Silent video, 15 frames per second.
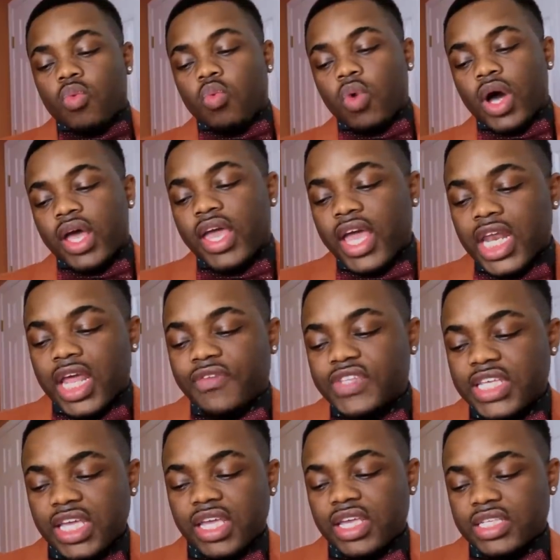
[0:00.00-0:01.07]
what
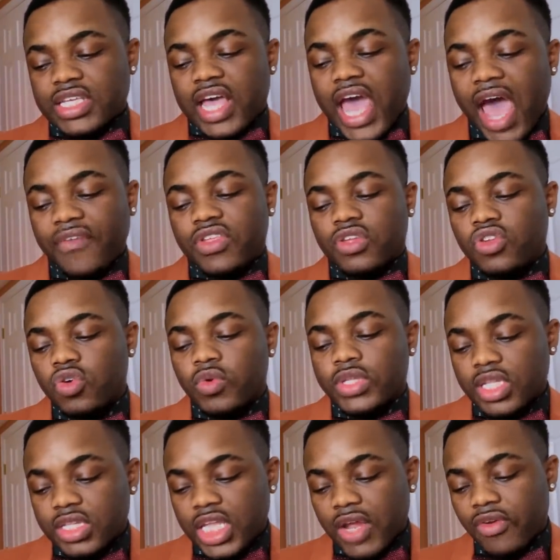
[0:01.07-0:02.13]
NFTs have to do
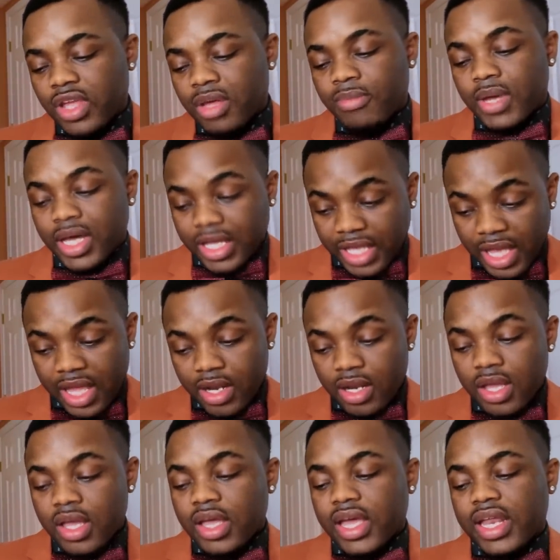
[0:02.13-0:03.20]
with Ethereum again?
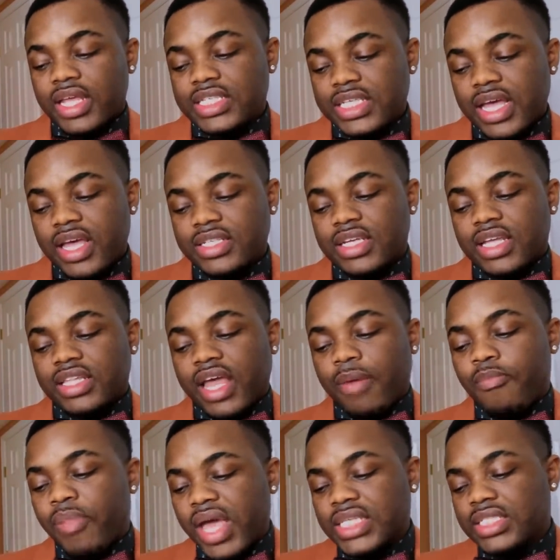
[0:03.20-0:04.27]
And it says
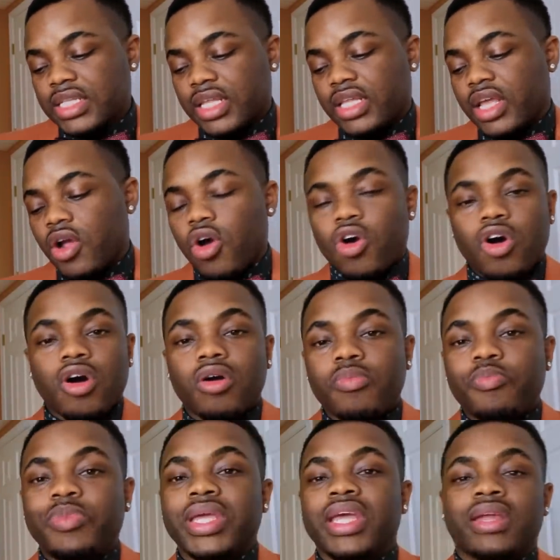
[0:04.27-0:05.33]
that basically they're all
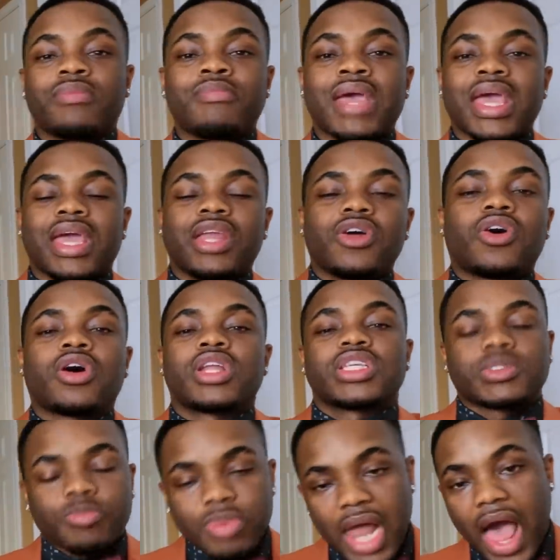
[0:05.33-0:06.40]
being made on
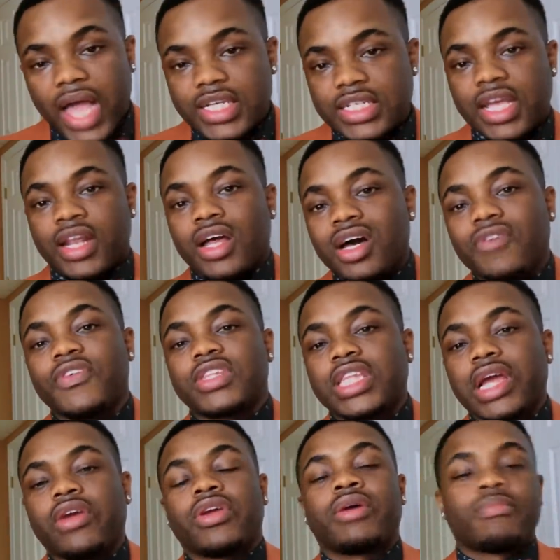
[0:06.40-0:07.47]
this blockchain of
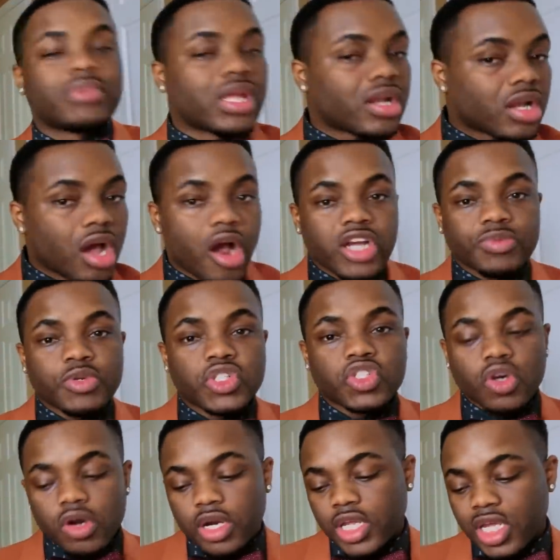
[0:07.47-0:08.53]
Ethereum, the large
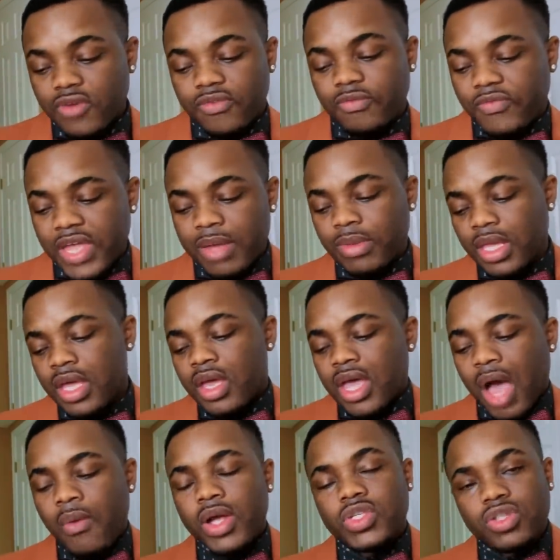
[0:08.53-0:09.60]
majority of them, family.
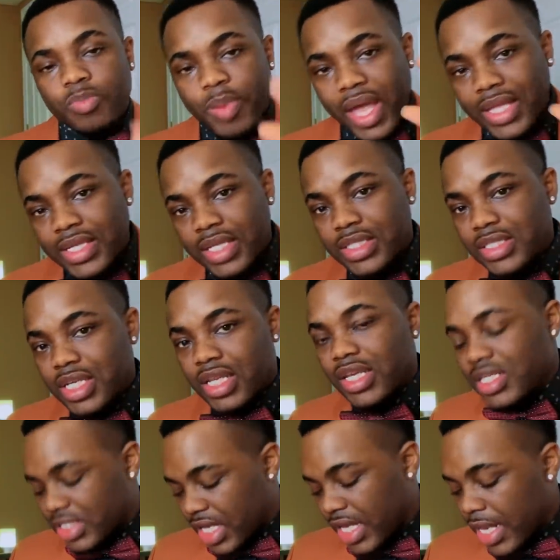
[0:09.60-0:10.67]
I want you to pay attention to
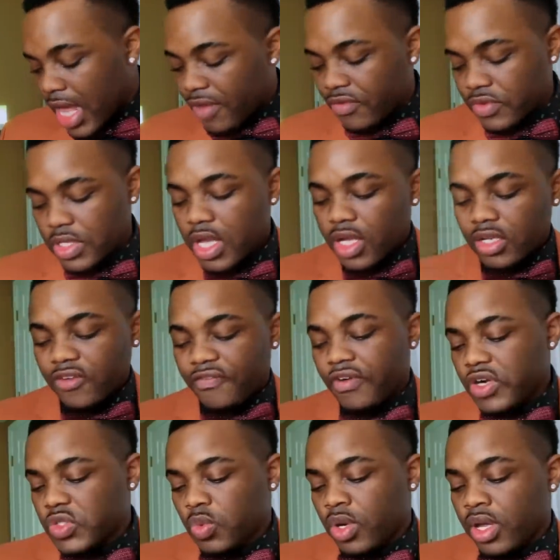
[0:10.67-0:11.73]
these key levels. The
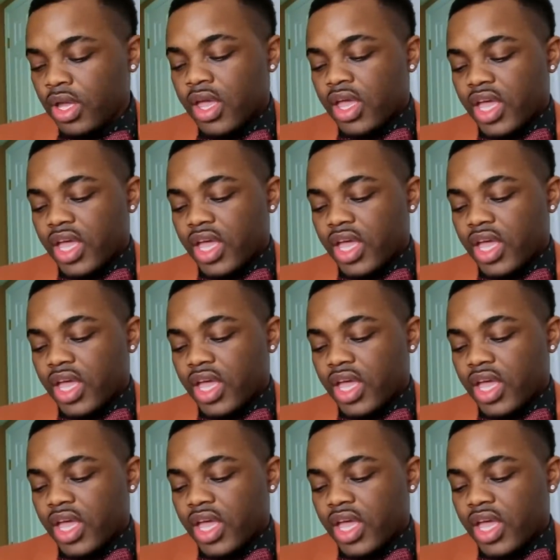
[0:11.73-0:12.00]
first one